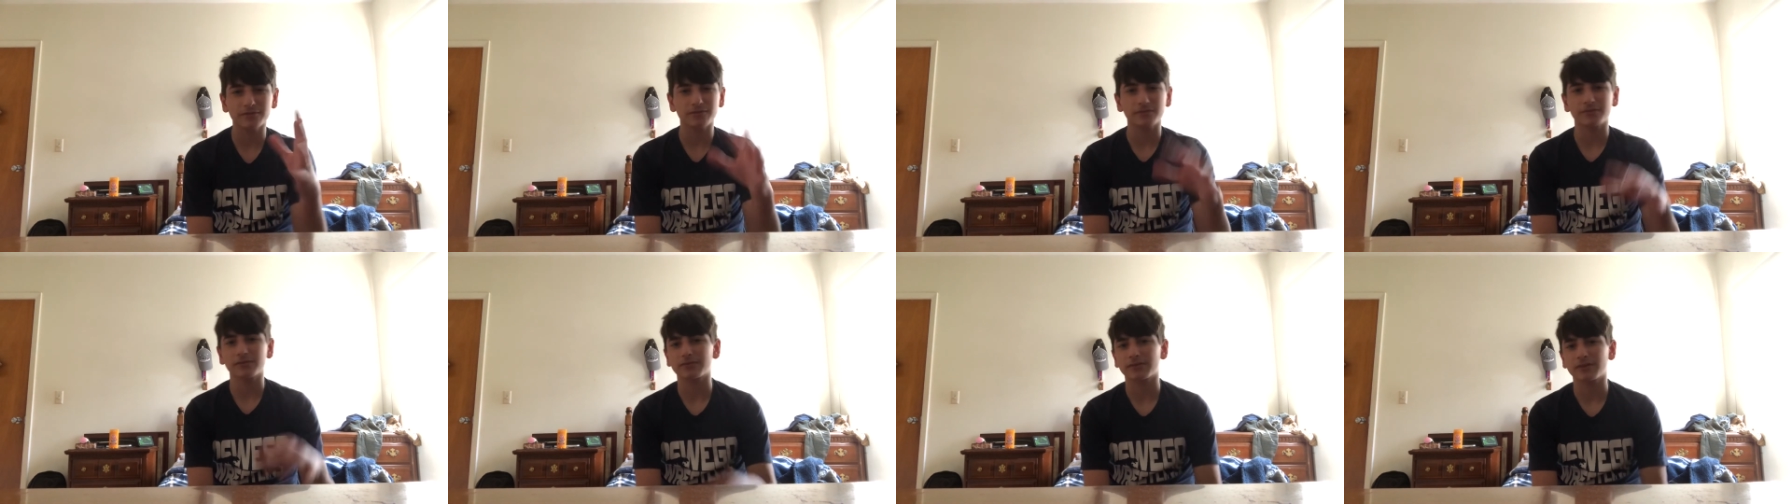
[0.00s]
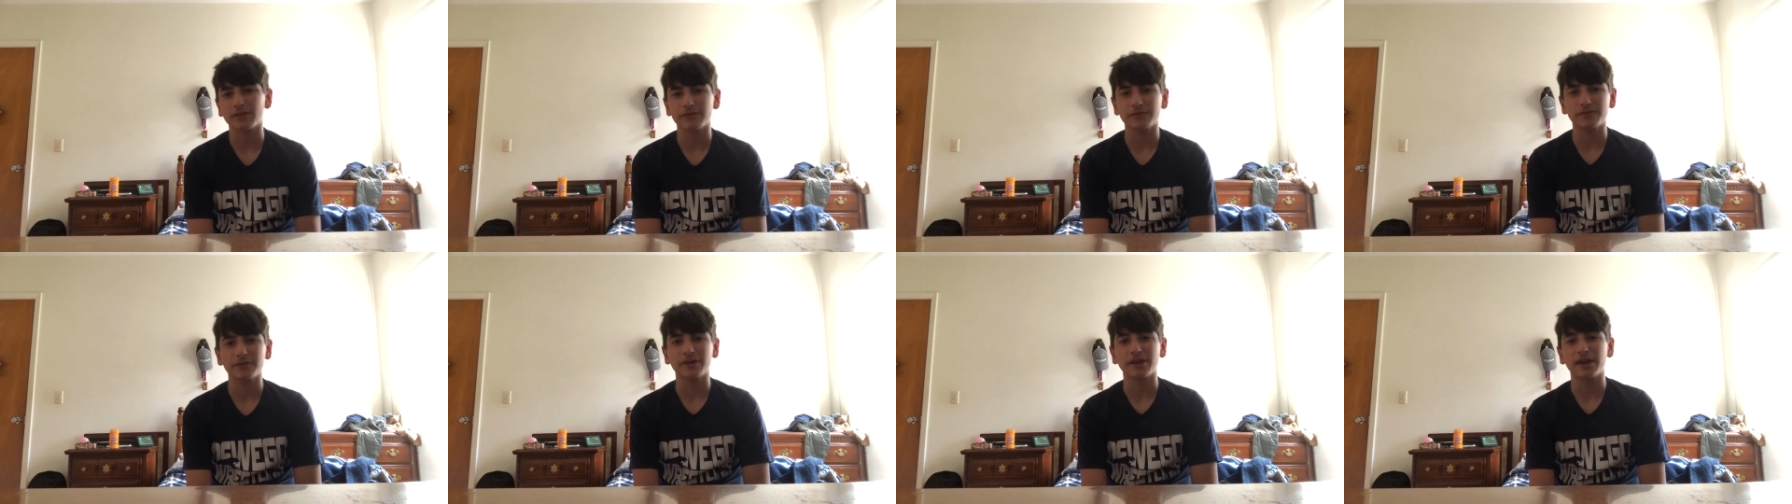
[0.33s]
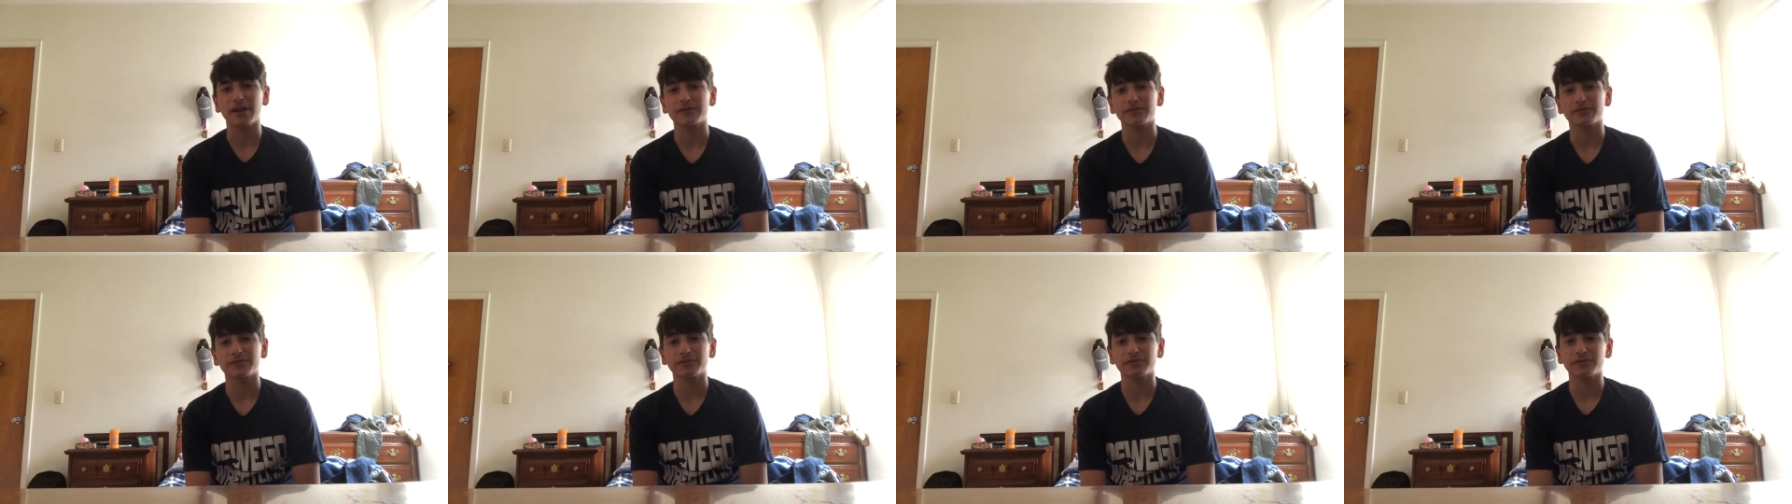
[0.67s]
if you
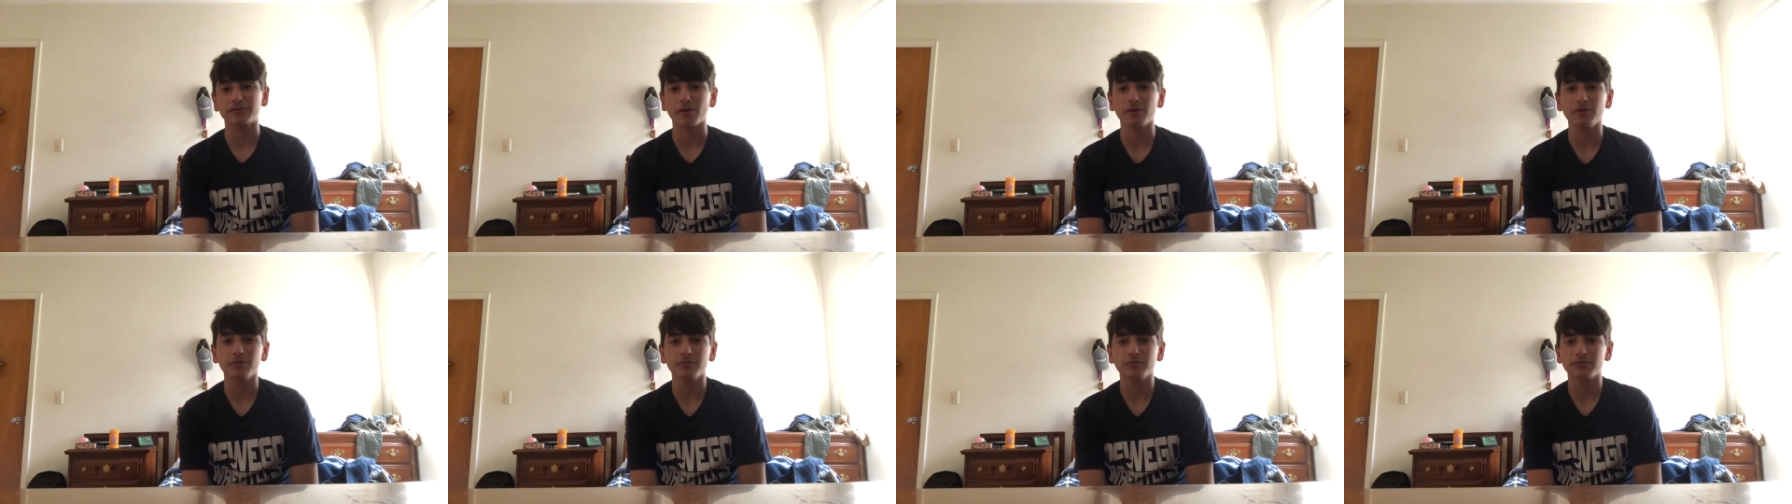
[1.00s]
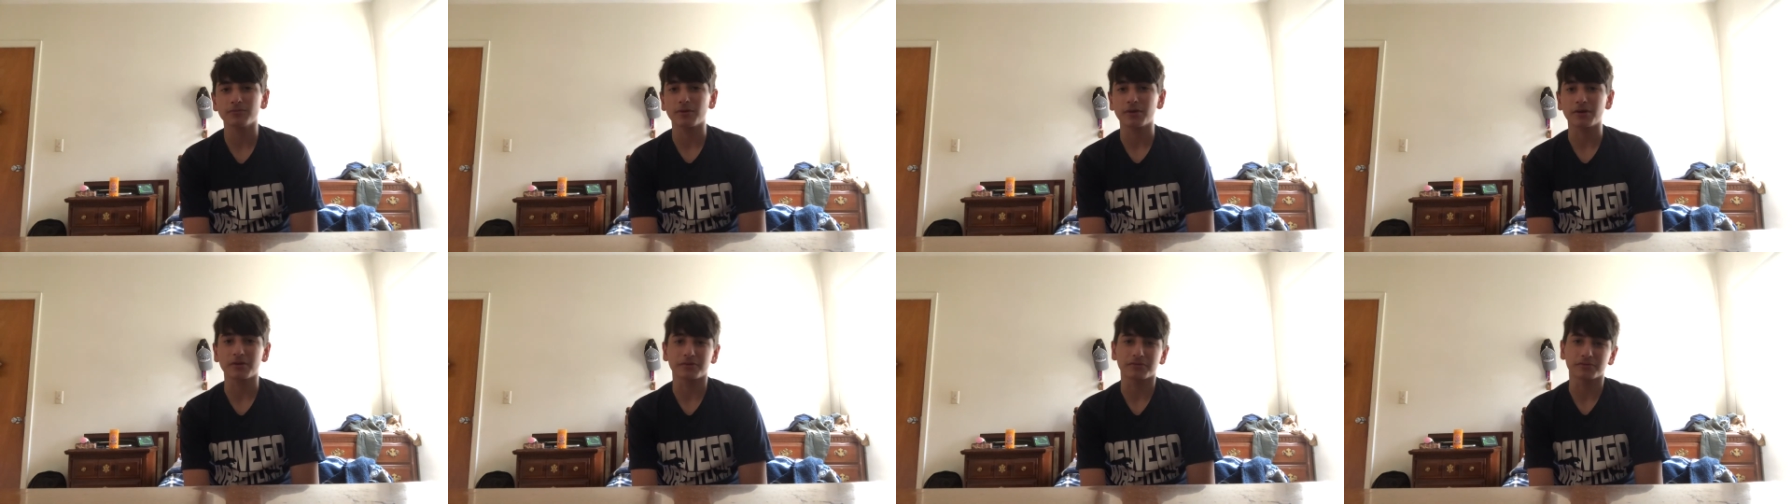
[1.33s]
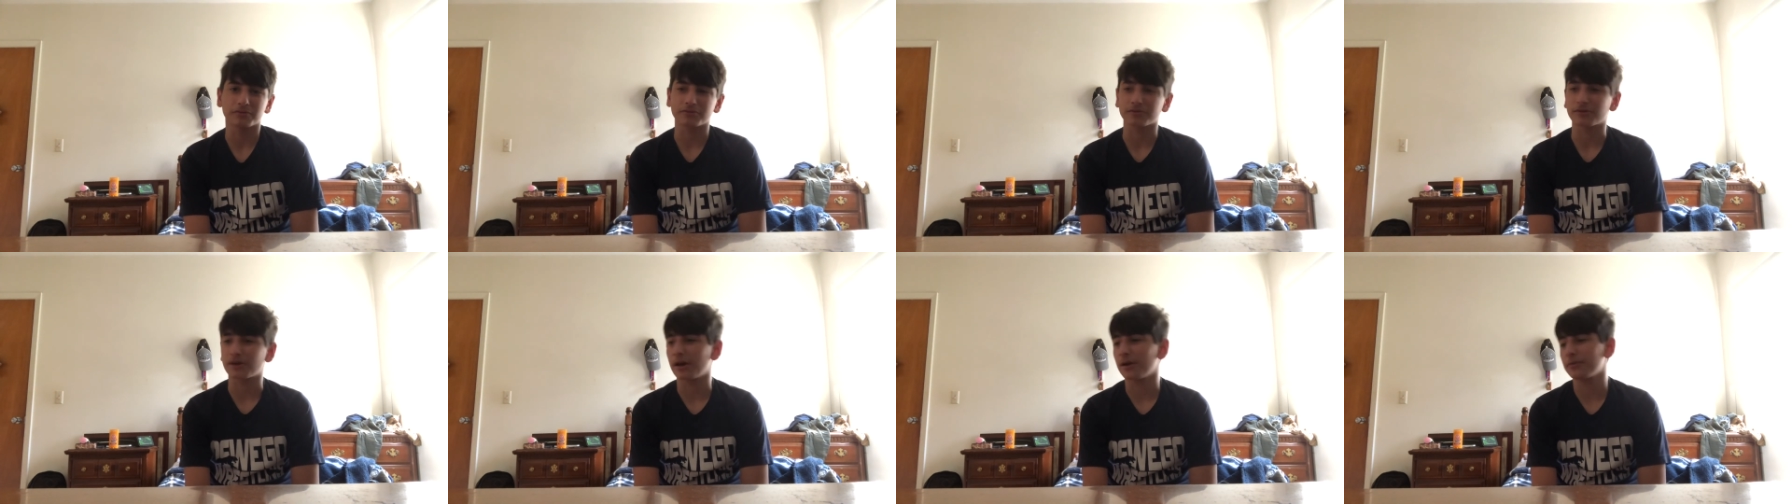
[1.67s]
guys don't want to
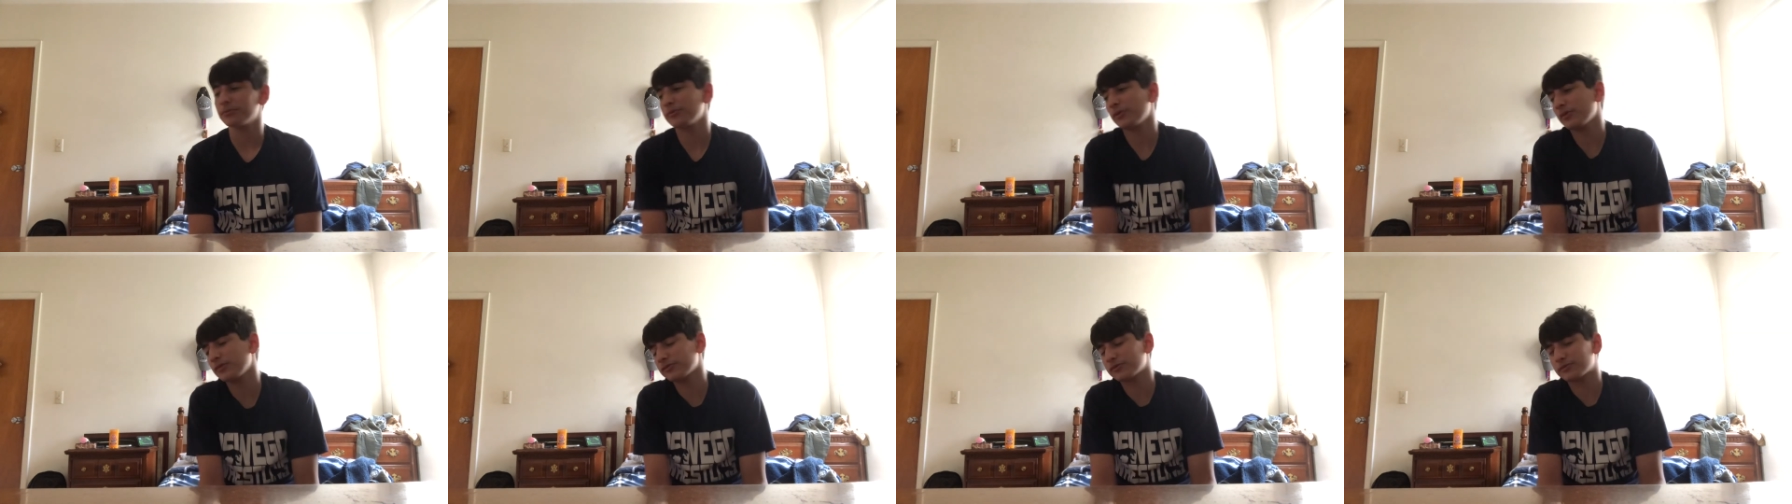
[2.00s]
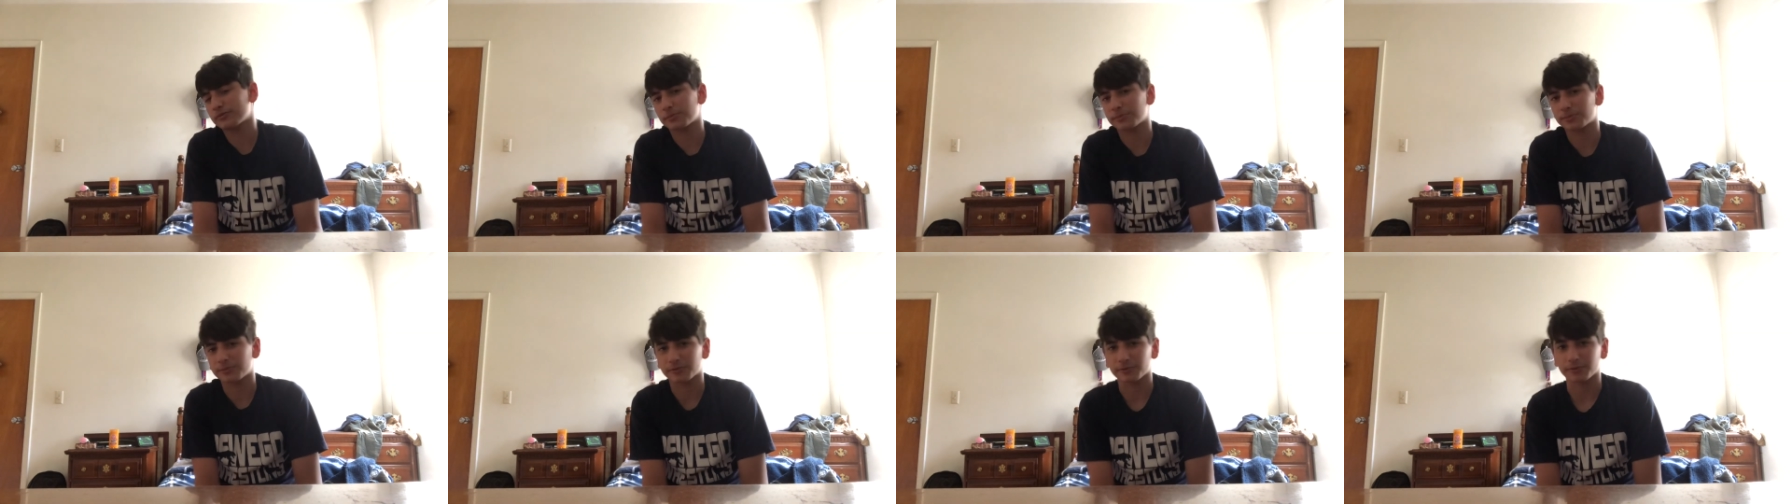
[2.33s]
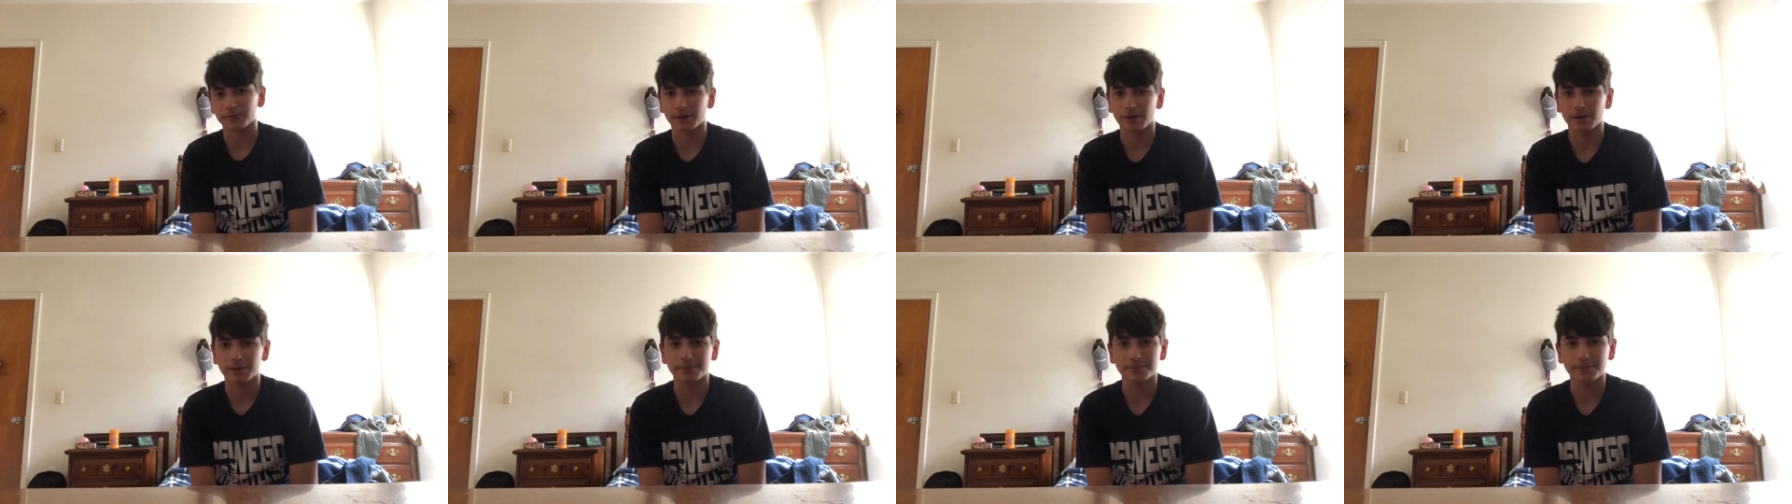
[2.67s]
subscribe, don't
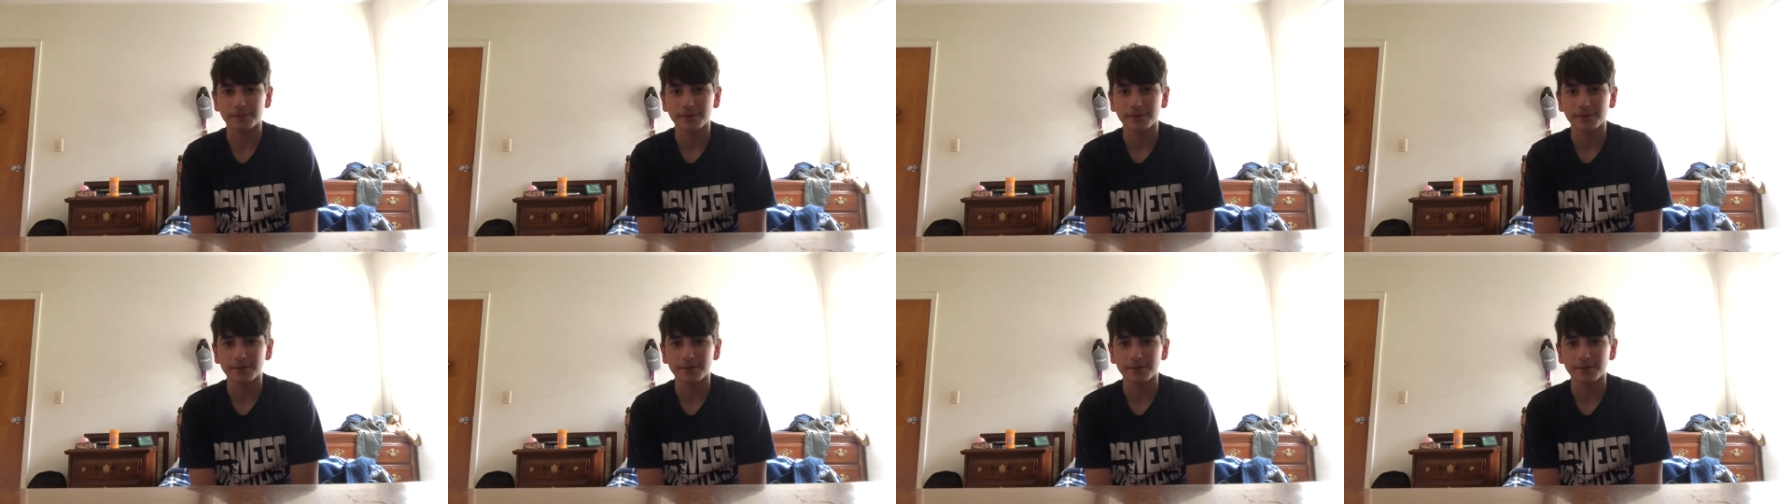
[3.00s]
subscribe.